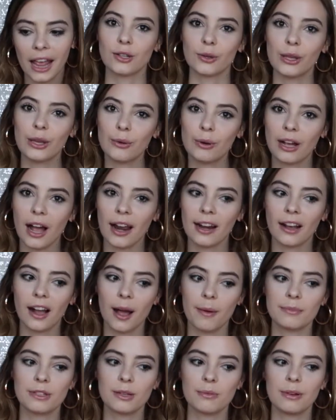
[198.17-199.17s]
So he would kind of
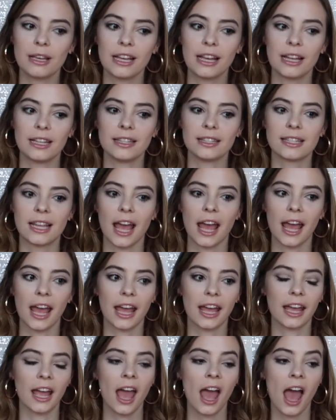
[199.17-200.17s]
come to me and
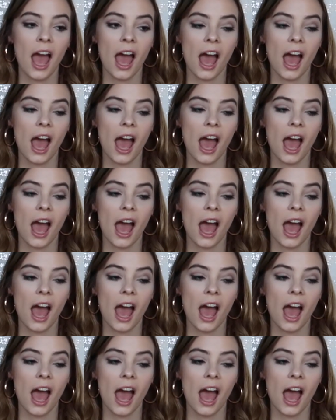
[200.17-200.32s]
say,